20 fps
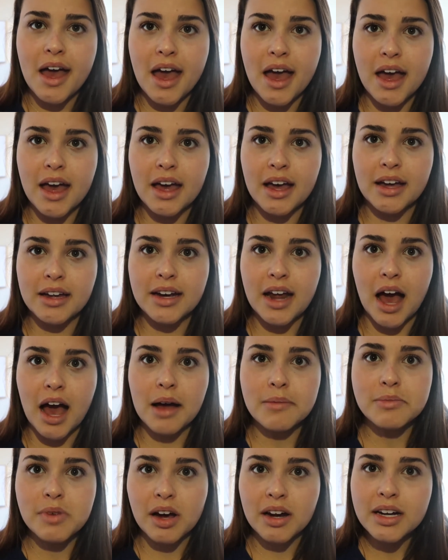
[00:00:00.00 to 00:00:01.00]
and
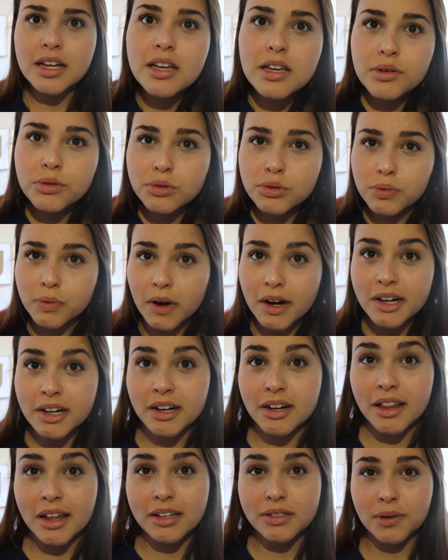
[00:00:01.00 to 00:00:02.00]
I'm not a huge
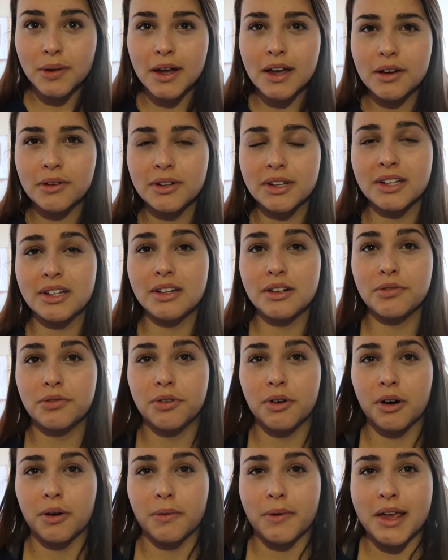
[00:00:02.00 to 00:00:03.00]
runner. That's why I only did
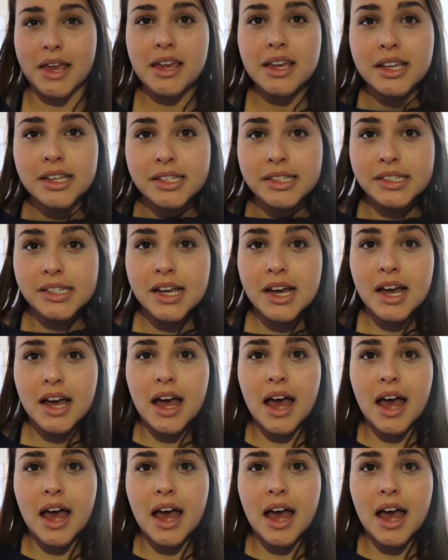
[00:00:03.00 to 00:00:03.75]
four weeks.